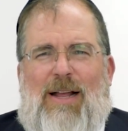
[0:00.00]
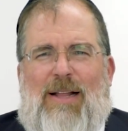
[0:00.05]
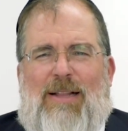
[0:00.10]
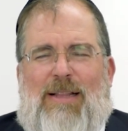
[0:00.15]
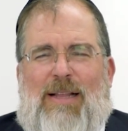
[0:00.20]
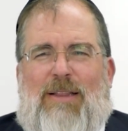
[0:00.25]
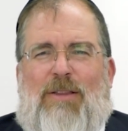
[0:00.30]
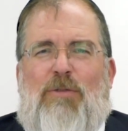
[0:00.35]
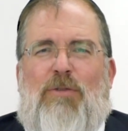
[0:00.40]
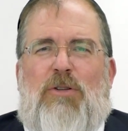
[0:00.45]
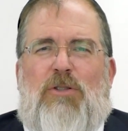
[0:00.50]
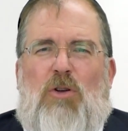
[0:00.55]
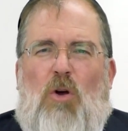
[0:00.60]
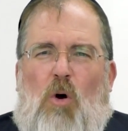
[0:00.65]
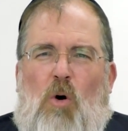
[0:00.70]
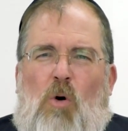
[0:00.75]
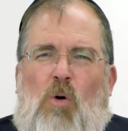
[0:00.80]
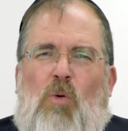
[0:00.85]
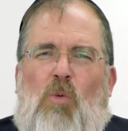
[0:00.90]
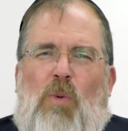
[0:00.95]
that there is
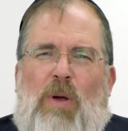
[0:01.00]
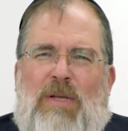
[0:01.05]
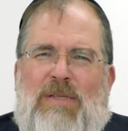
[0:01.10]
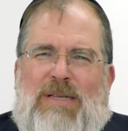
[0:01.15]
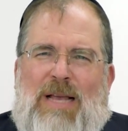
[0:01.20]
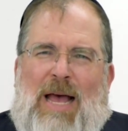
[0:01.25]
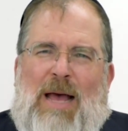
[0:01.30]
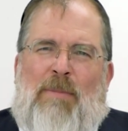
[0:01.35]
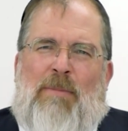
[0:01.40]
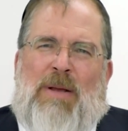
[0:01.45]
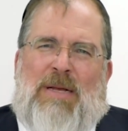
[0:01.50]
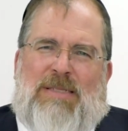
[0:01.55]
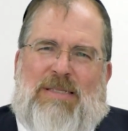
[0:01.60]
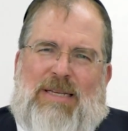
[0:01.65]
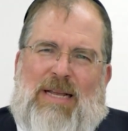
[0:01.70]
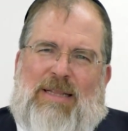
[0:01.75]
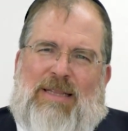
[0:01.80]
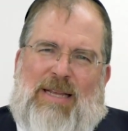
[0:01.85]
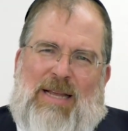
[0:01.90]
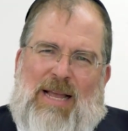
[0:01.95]
always
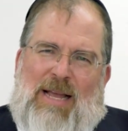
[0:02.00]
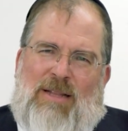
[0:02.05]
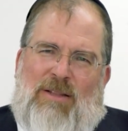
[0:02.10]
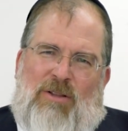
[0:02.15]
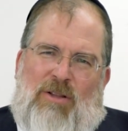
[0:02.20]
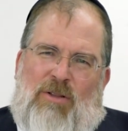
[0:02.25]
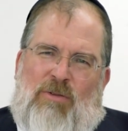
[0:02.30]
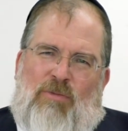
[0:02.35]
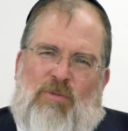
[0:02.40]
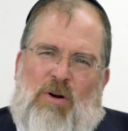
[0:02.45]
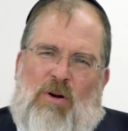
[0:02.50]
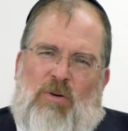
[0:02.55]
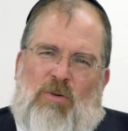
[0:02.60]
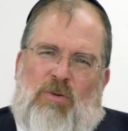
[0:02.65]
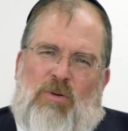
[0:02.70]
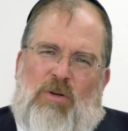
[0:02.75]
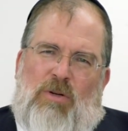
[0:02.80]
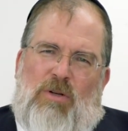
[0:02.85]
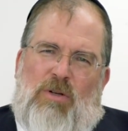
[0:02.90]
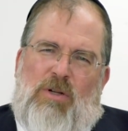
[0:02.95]
emes at the end of the
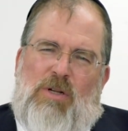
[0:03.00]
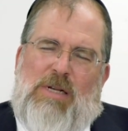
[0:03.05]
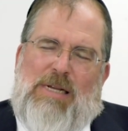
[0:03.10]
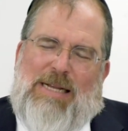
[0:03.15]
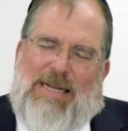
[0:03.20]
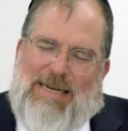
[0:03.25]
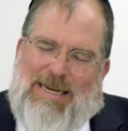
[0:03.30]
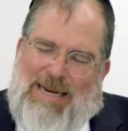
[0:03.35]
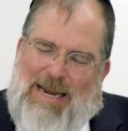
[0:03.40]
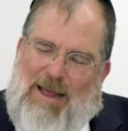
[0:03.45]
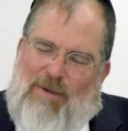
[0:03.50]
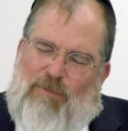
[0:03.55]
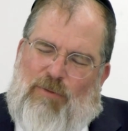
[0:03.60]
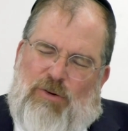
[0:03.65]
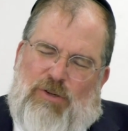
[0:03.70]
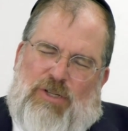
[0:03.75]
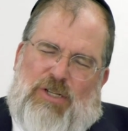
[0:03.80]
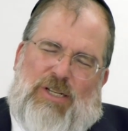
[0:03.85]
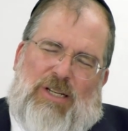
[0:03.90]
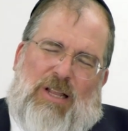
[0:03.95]
road.
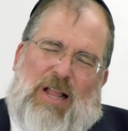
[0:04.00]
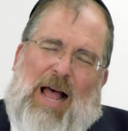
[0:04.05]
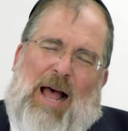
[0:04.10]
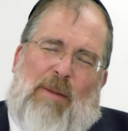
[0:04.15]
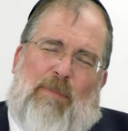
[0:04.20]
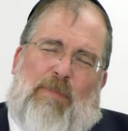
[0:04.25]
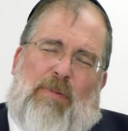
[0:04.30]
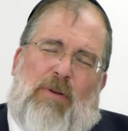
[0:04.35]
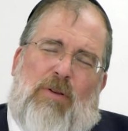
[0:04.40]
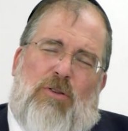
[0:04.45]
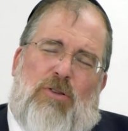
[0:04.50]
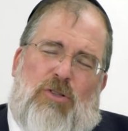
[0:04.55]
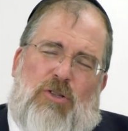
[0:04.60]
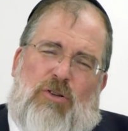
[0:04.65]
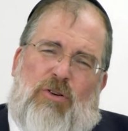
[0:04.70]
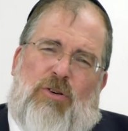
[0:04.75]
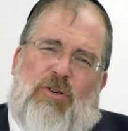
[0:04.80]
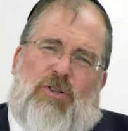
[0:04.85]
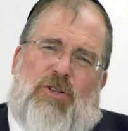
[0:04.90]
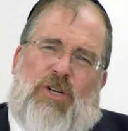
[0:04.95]
Never stop
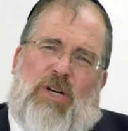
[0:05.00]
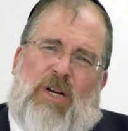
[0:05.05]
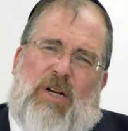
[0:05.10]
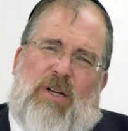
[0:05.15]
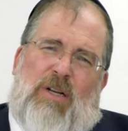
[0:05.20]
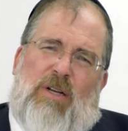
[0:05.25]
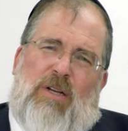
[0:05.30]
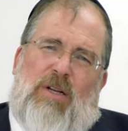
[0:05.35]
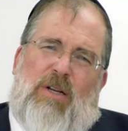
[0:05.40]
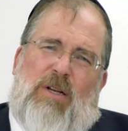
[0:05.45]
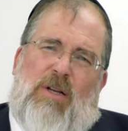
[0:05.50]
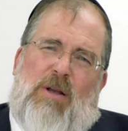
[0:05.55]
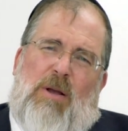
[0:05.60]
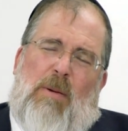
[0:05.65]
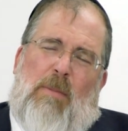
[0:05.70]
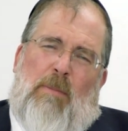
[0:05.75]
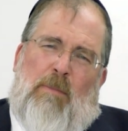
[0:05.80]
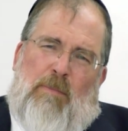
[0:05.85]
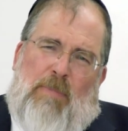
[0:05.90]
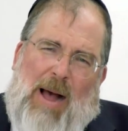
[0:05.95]
searching.
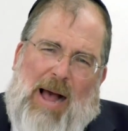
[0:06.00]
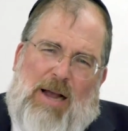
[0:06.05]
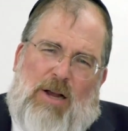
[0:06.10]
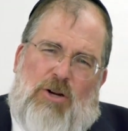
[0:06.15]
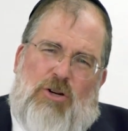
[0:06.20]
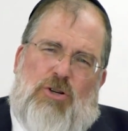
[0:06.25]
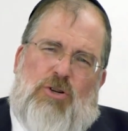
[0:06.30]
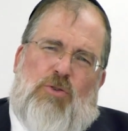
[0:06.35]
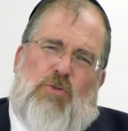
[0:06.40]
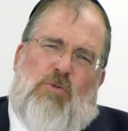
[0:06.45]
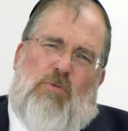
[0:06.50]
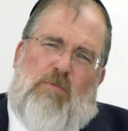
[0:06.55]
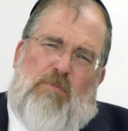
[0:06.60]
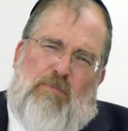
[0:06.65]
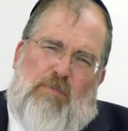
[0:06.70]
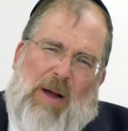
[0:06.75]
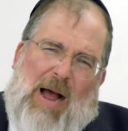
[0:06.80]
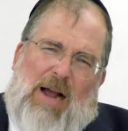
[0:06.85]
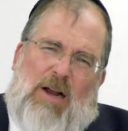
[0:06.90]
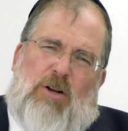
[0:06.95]
Bakshu,
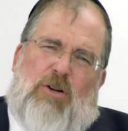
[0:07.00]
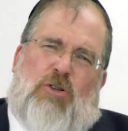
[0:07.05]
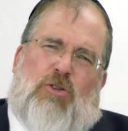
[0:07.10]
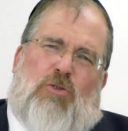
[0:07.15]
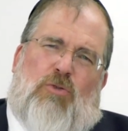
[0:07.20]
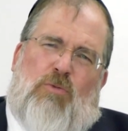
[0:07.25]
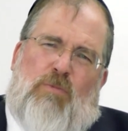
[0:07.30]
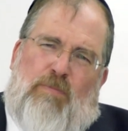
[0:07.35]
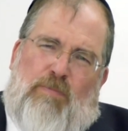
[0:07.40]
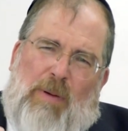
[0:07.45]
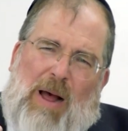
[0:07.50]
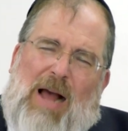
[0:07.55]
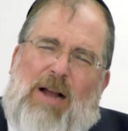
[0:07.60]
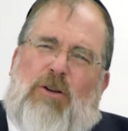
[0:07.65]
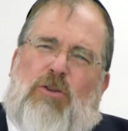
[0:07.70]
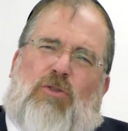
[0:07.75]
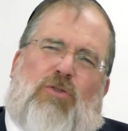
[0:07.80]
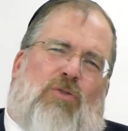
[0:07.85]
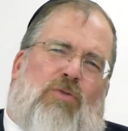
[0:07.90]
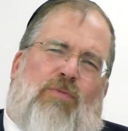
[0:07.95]
bakshu,
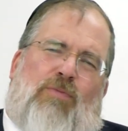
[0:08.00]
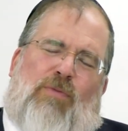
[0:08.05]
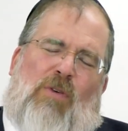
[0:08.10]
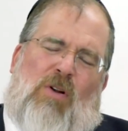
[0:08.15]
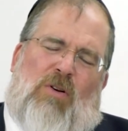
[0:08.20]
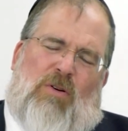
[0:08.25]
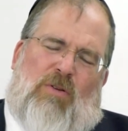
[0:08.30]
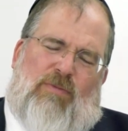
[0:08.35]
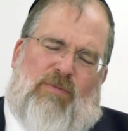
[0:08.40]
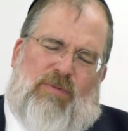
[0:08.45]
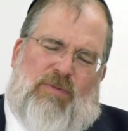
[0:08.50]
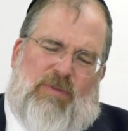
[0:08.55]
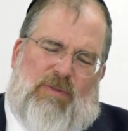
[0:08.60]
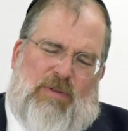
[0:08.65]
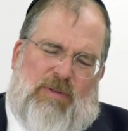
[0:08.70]
bakshu fanov.